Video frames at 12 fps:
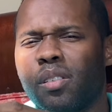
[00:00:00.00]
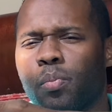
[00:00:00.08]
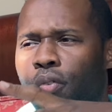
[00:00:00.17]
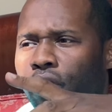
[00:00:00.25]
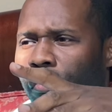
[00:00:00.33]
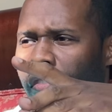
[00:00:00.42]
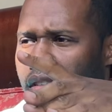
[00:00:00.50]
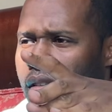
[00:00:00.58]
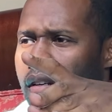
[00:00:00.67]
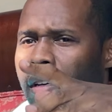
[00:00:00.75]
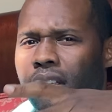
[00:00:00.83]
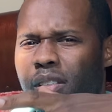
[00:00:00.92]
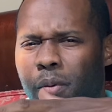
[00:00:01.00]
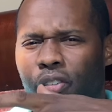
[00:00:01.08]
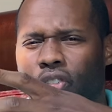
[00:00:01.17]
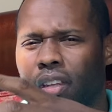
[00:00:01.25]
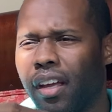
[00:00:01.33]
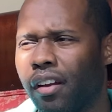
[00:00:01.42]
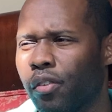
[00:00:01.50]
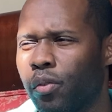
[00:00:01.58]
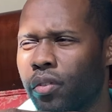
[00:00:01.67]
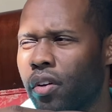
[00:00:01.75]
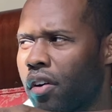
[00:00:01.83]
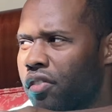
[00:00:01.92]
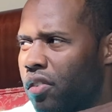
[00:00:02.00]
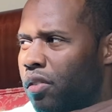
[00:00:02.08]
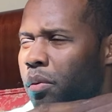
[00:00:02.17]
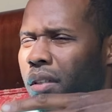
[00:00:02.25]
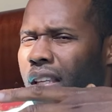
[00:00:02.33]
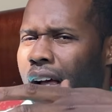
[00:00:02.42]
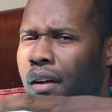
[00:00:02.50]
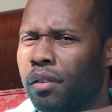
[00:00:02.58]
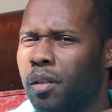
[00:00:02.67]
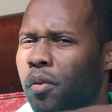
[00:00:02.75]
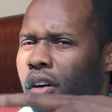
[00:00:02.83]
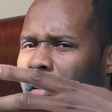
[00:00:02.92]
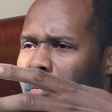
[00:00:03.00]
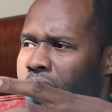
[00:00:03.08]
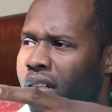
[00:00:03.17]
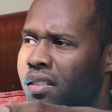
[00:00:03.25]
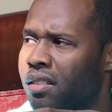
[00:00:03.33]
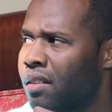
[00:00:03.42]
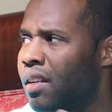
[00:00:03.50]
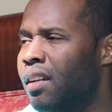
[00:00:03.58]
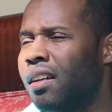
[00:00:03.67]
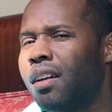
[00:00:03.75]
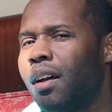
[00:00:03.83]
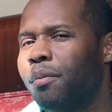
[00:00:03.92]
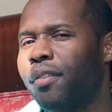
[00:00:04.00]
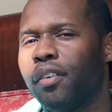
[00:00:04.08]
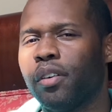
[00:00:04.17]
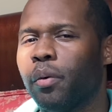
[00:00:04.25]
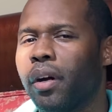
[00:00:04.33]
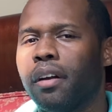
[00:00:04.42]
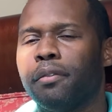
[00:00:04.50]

Porsches, especially the air-cooled cars, are doing now in the marketplace. I'm very aware of